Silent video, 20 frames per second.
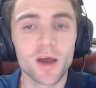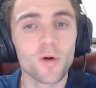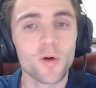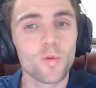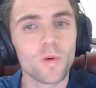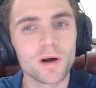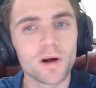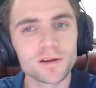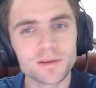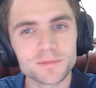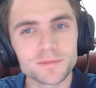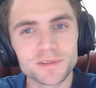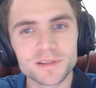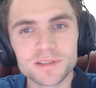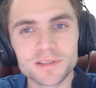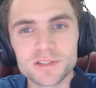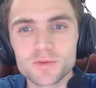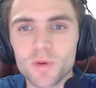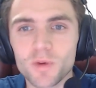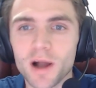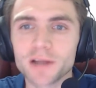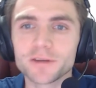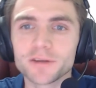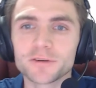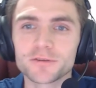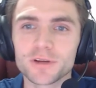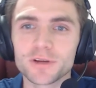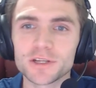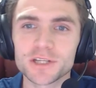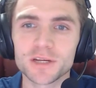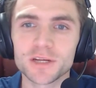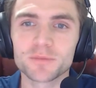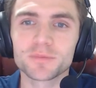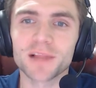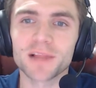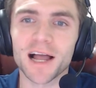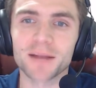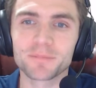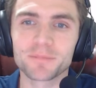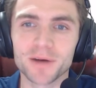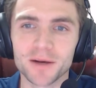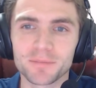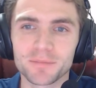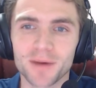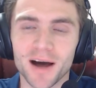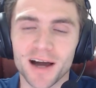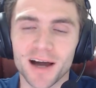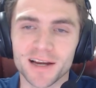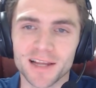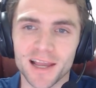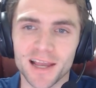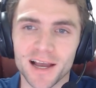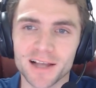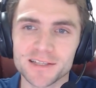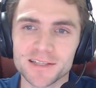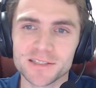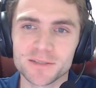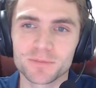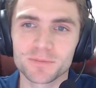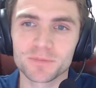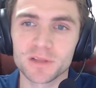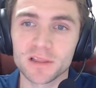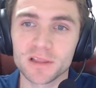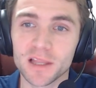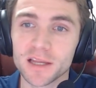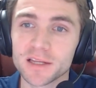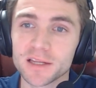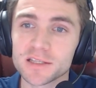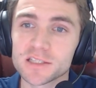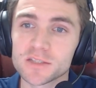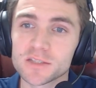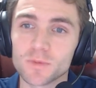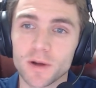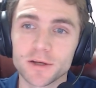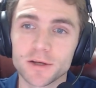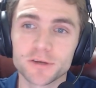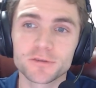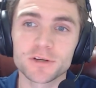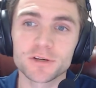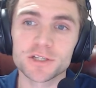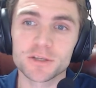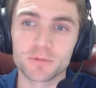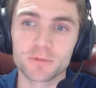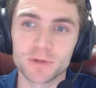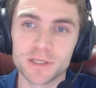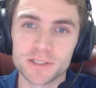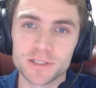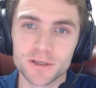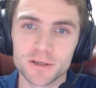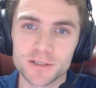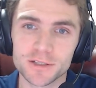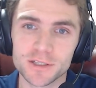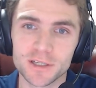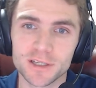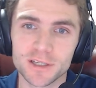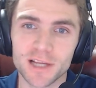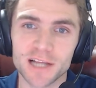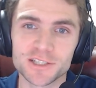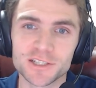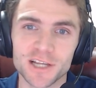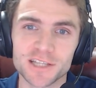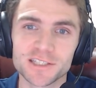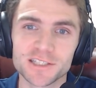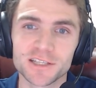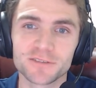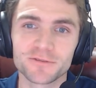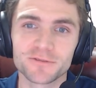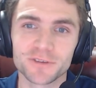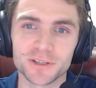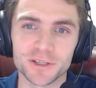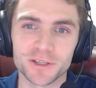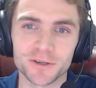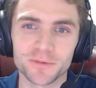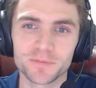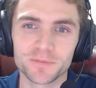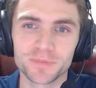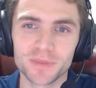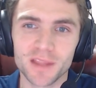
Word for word: Welcome to the Swine Nutrition Blackbelt Podcast, the latest swine nutrition research digested for you.